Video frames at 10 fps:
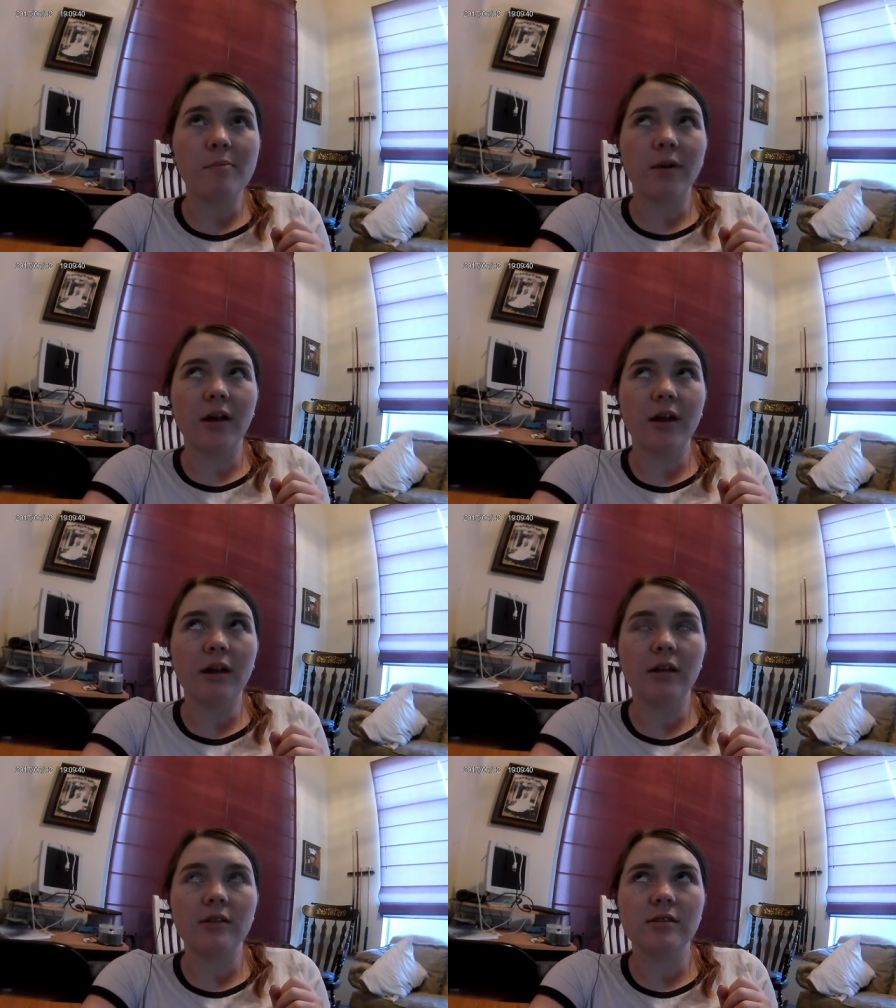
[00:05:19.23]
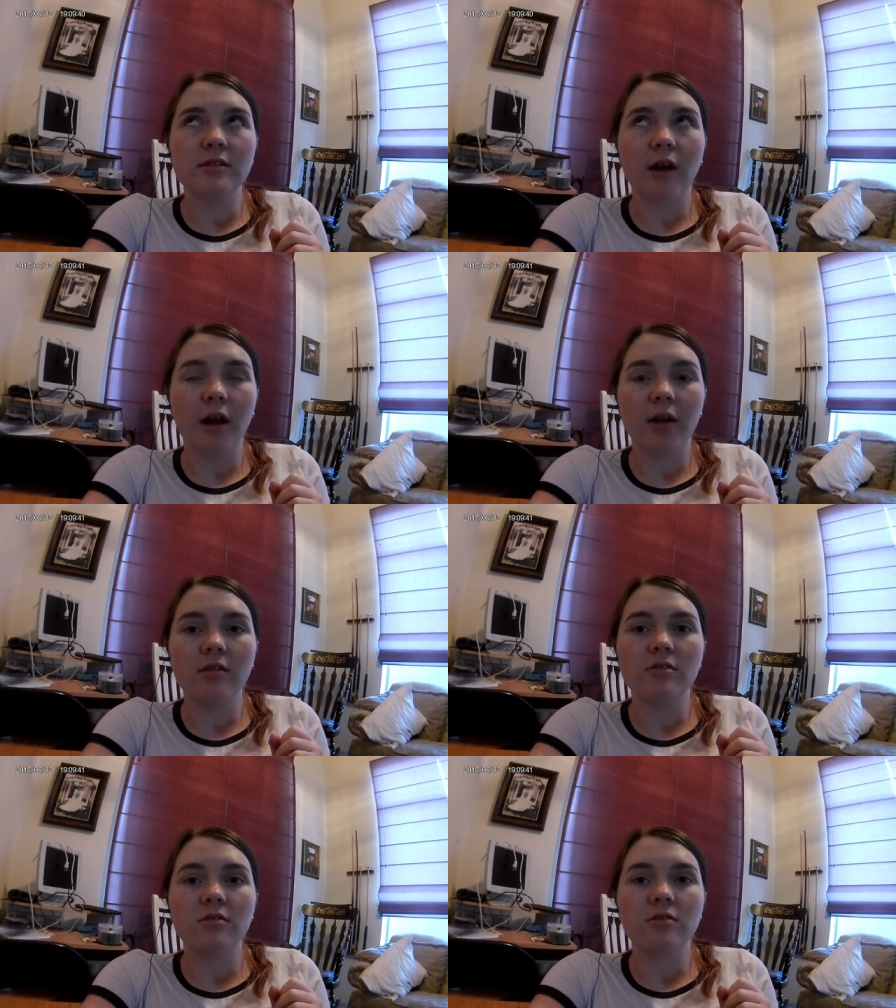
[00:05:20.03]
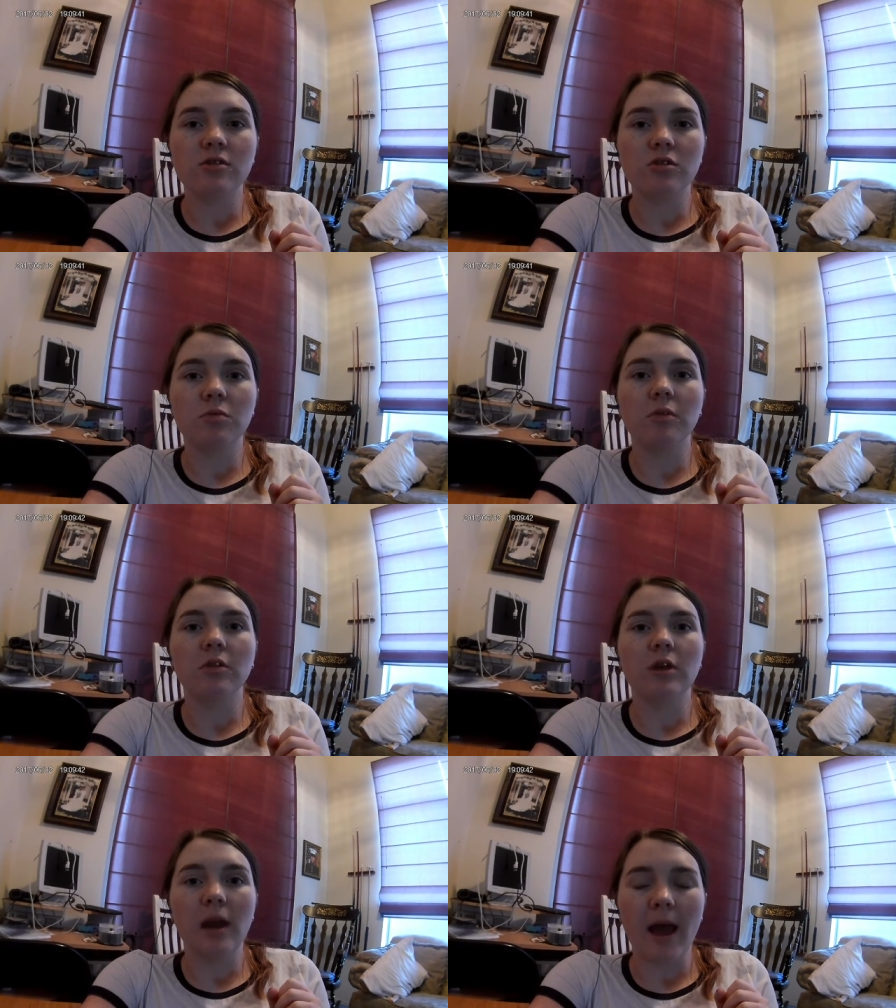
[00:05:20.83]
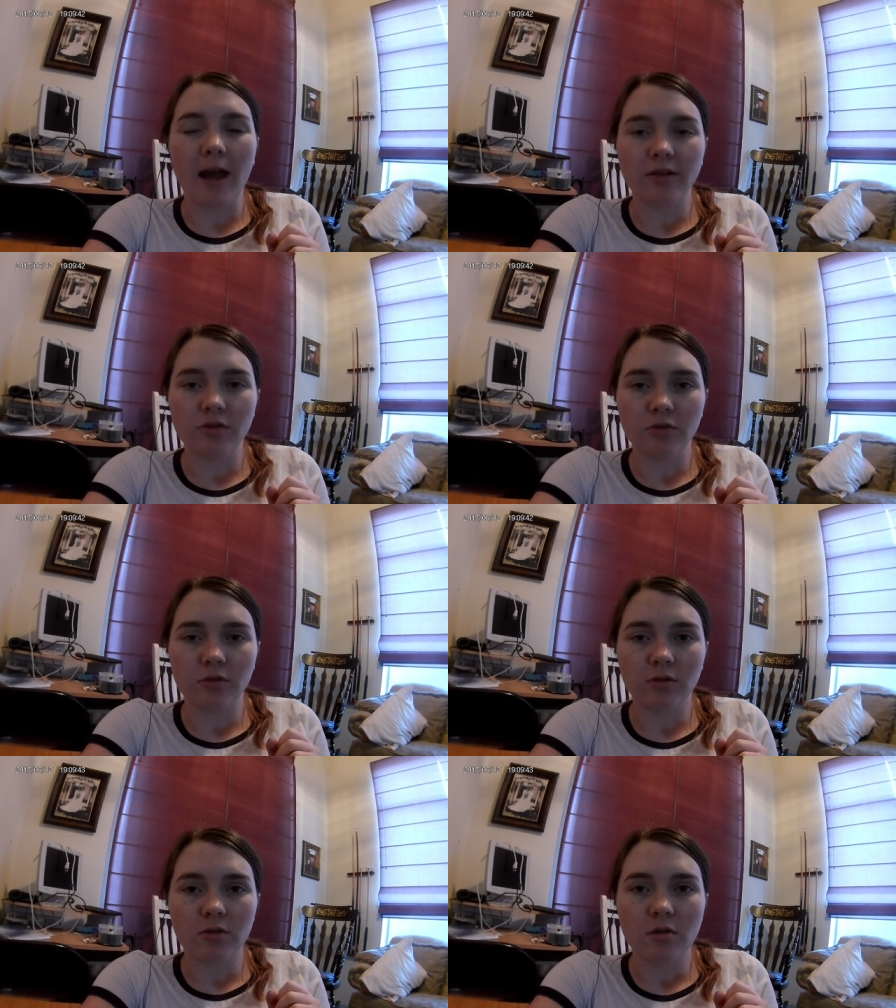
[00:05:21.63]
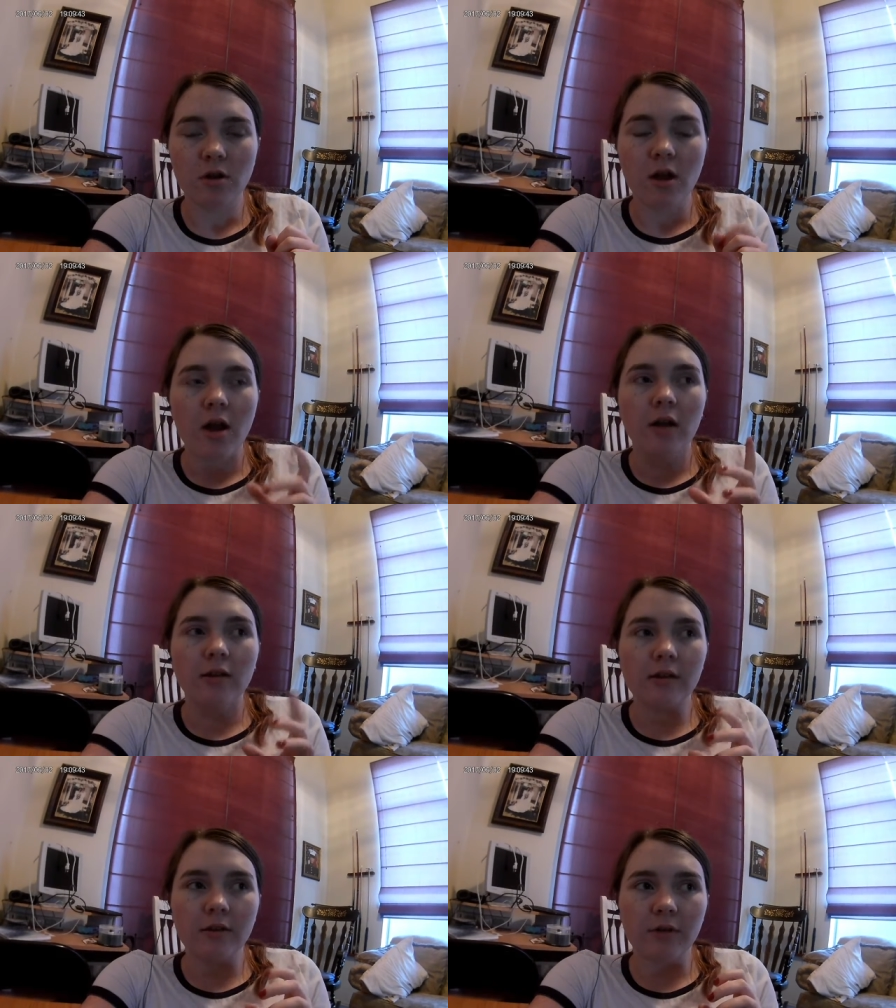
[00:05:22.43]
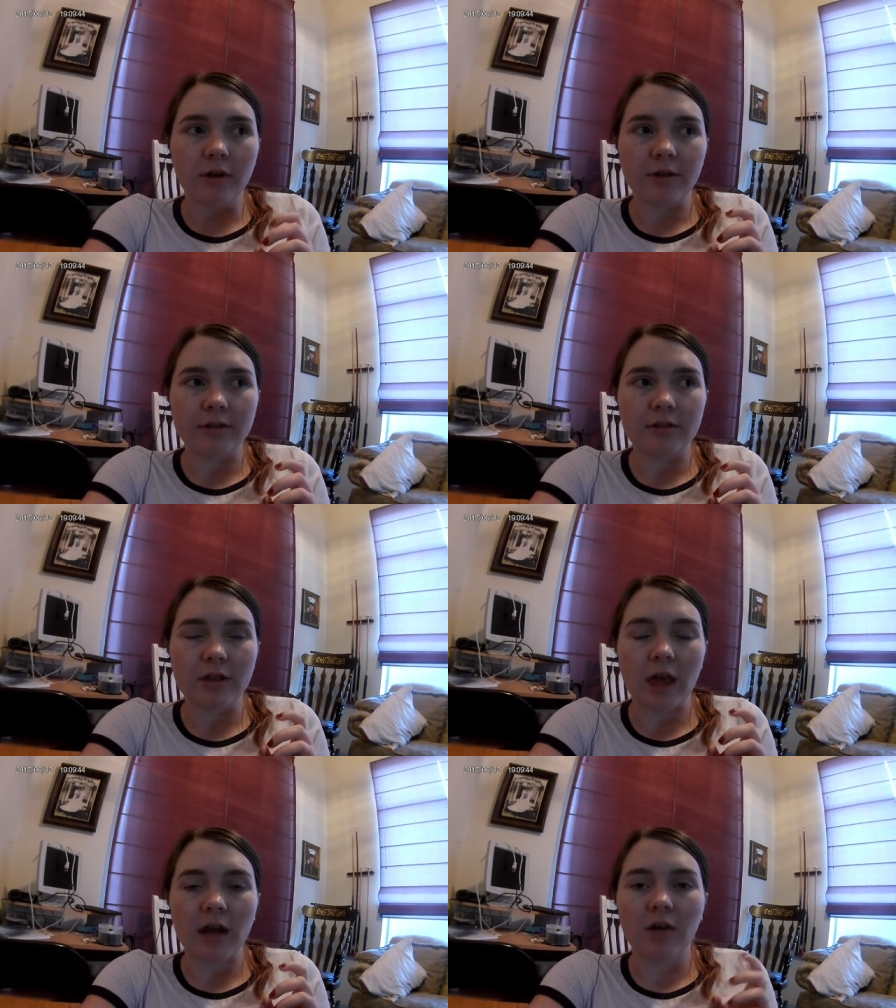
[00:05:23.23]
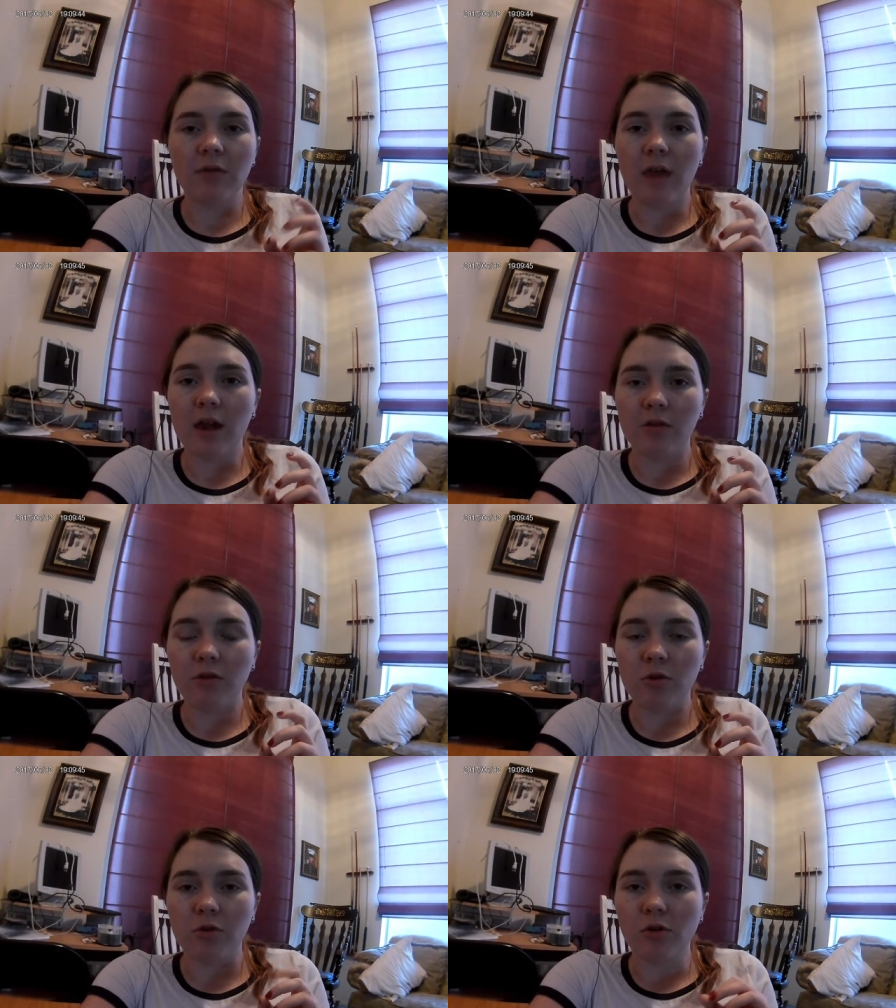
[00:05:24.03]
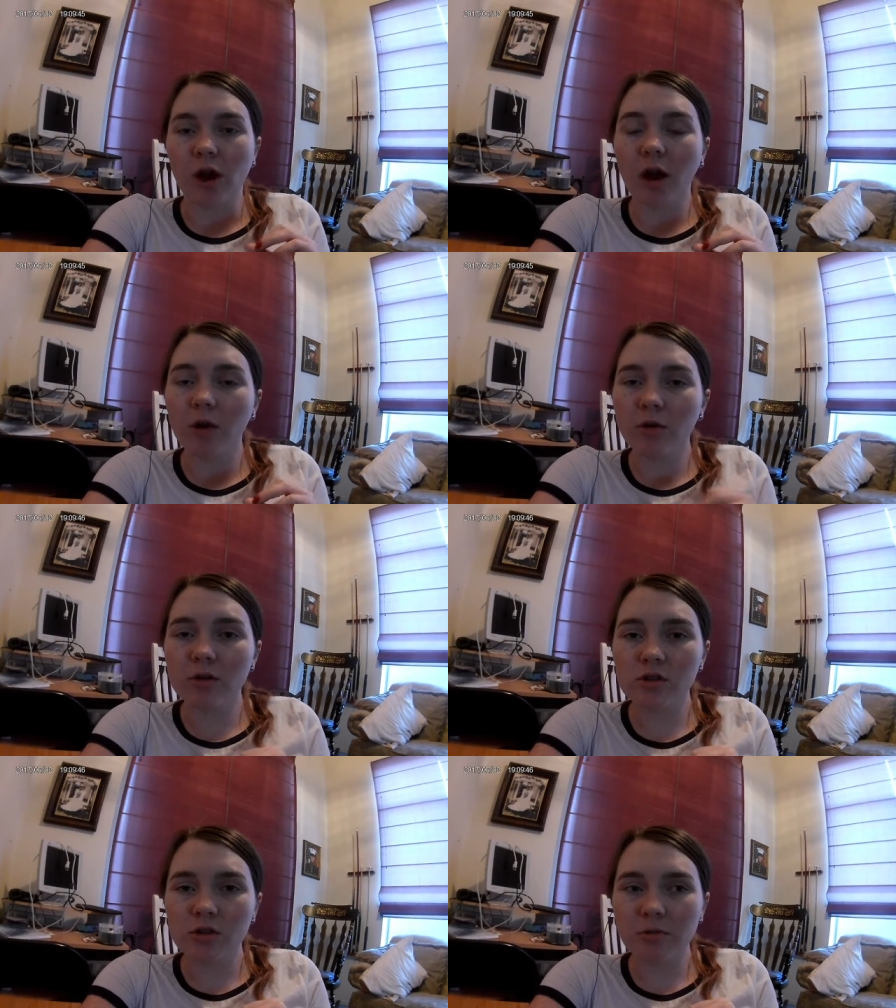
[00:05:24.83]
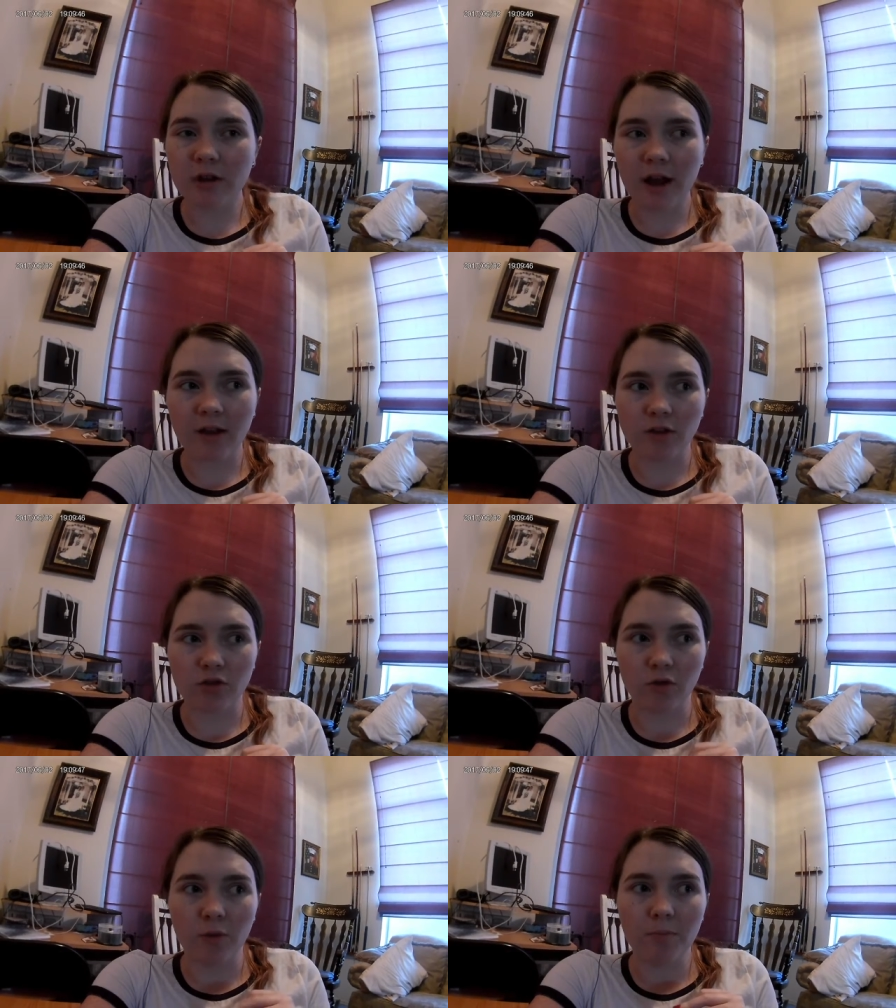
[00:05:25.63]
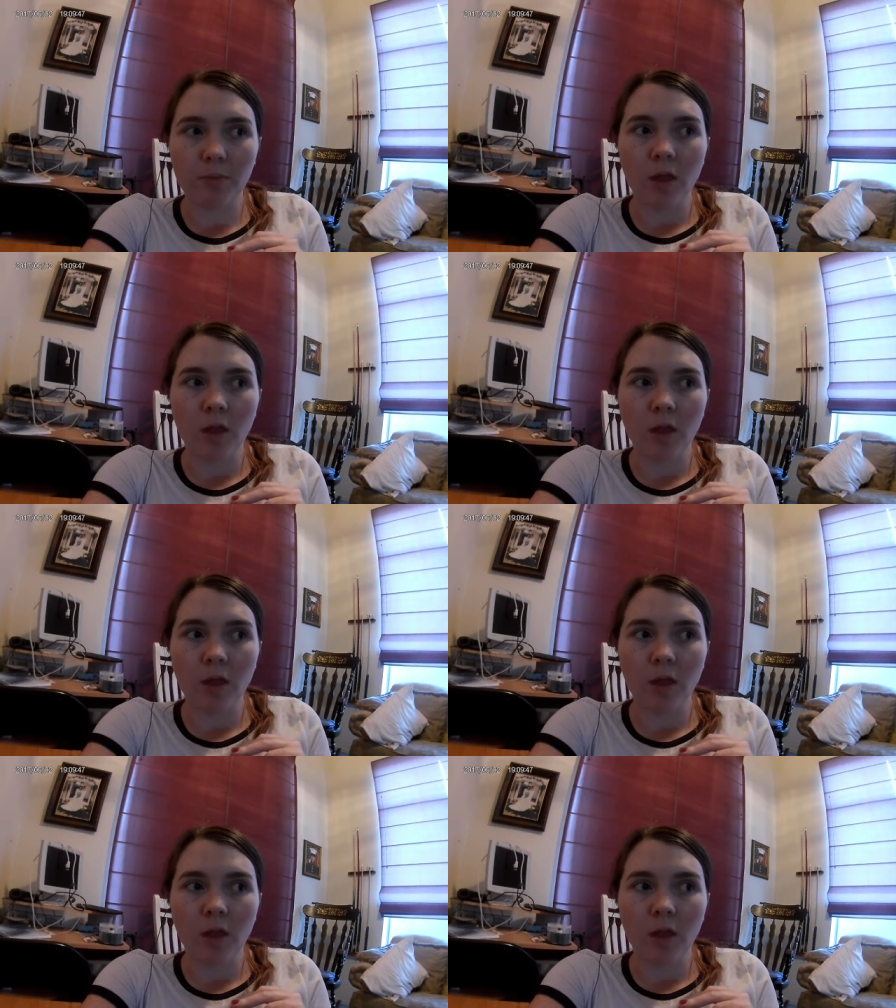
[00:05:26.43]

But it's not supernatural. Lili Reinhart said in an interview they're not going supernatural.